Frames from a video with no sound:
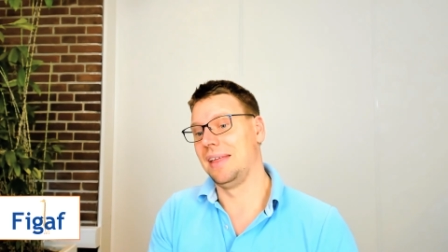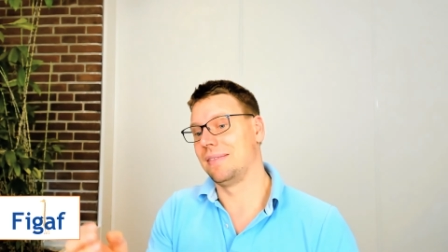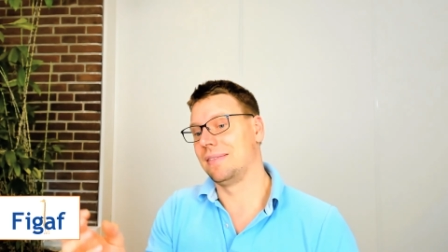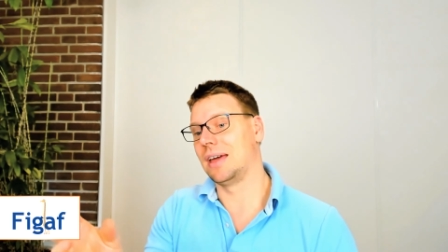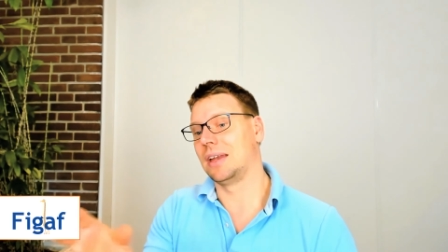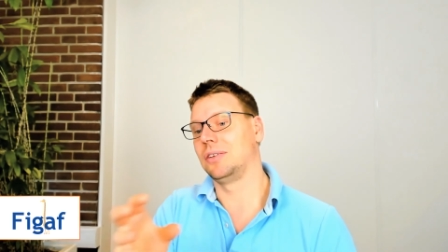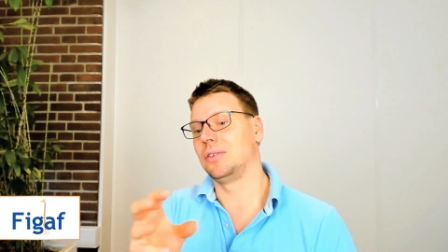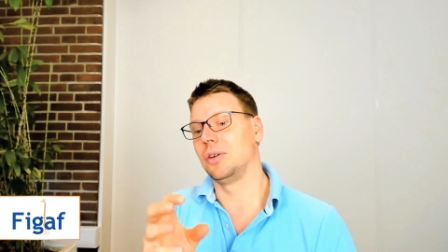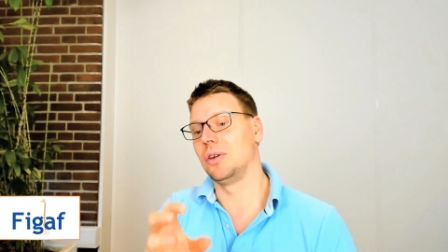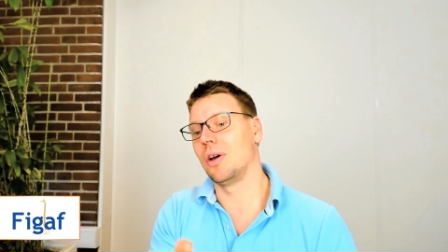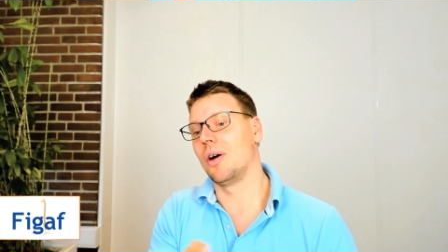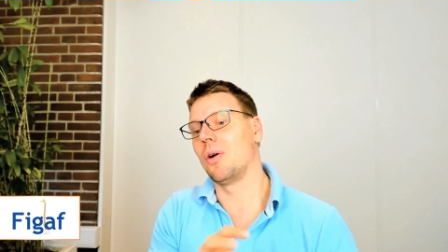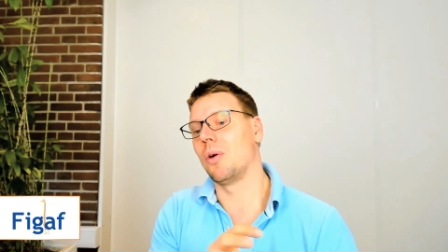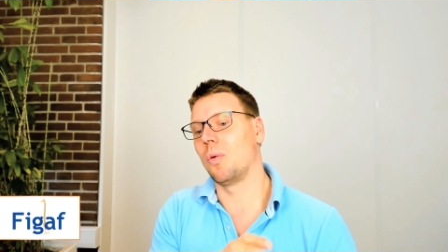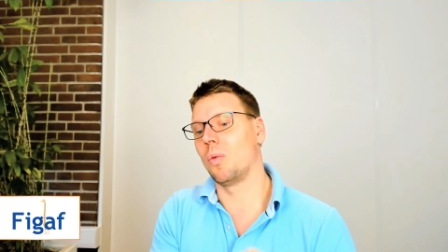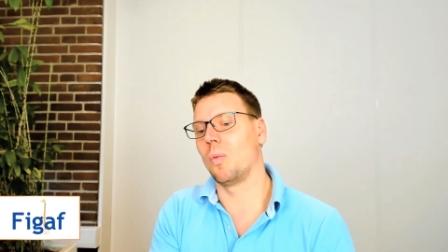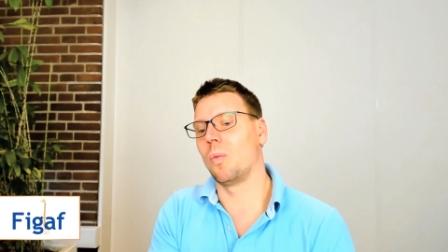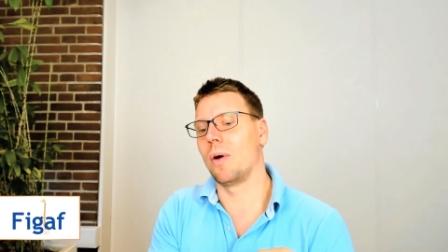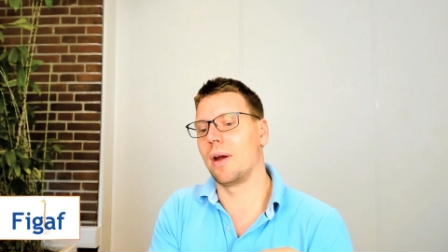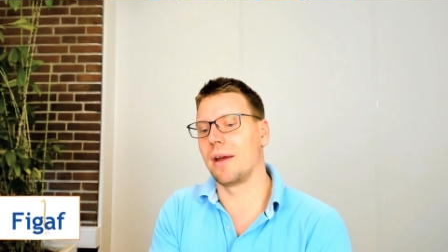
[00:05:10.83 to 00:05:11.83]
that you know
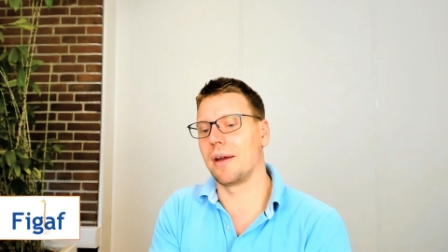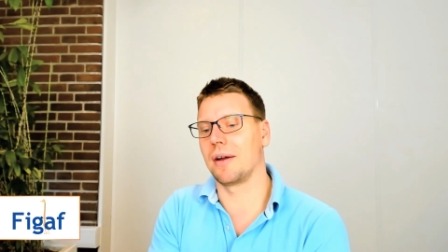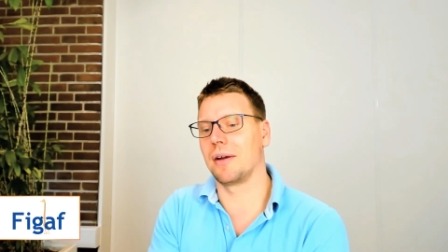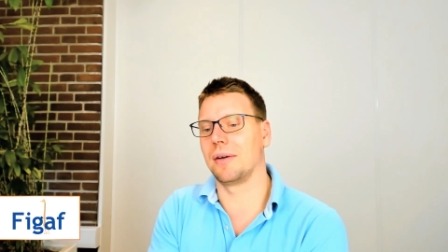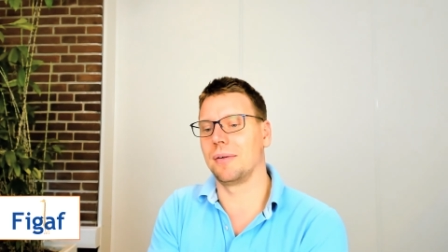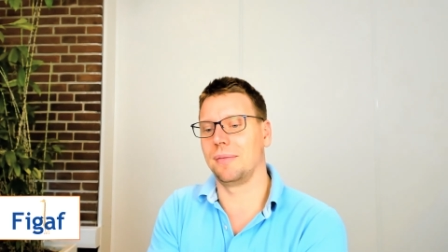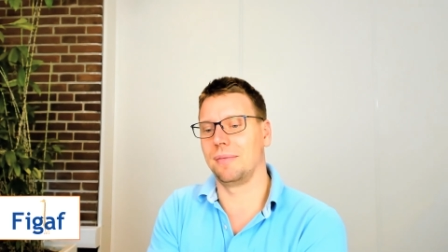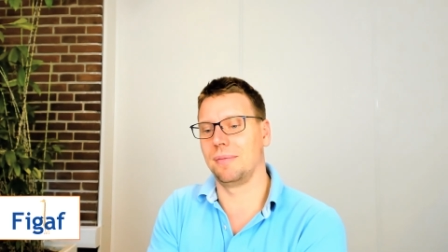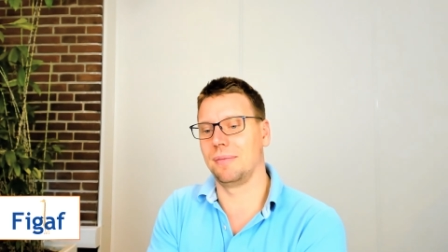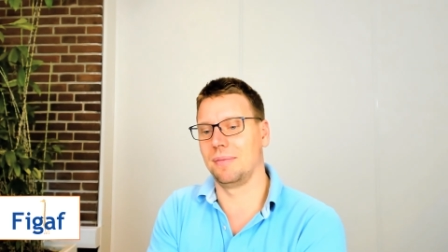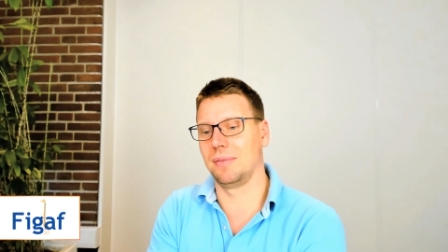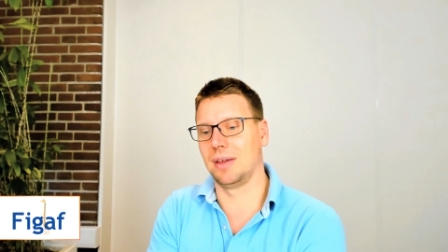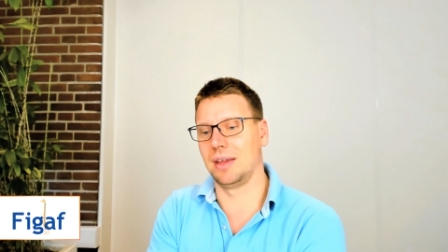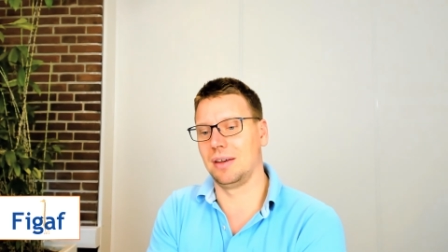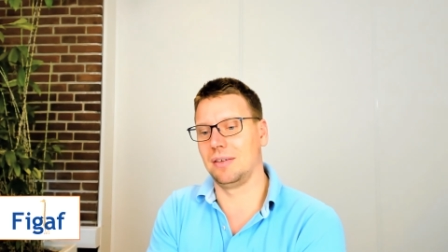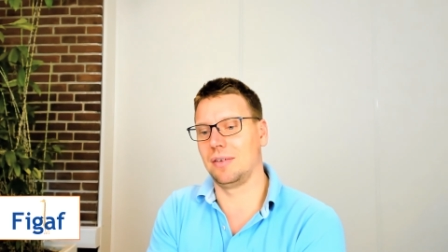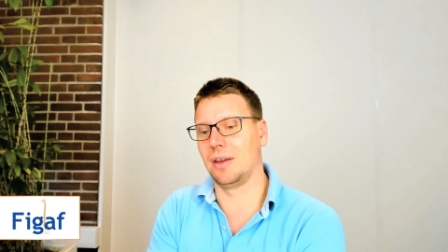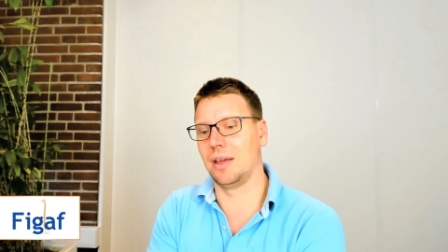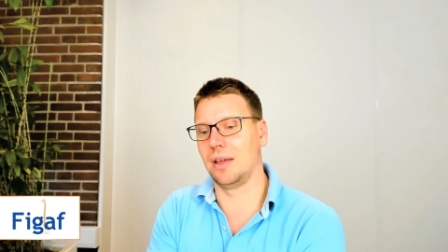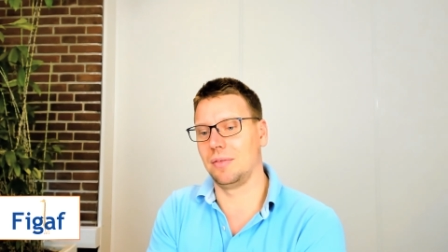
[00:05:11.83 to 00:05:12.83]
where
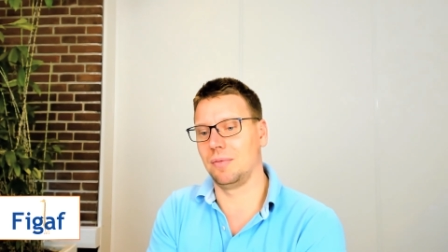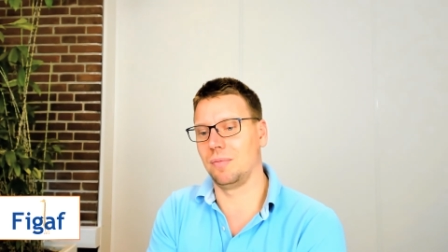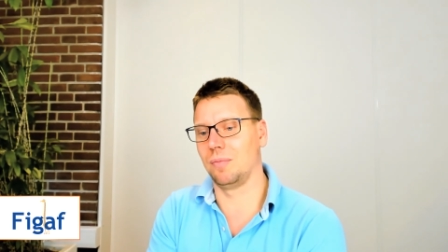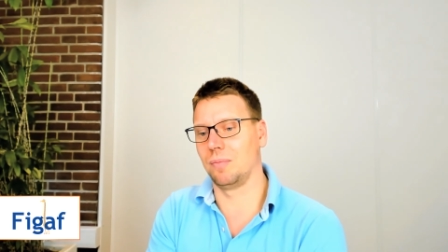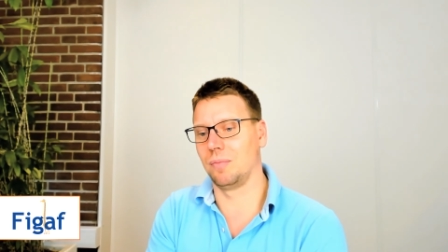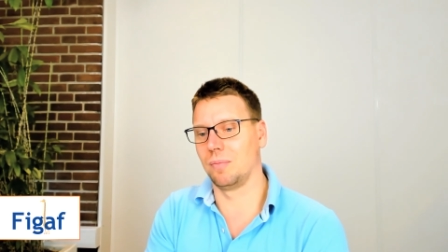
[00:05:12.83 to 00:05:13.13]
it, it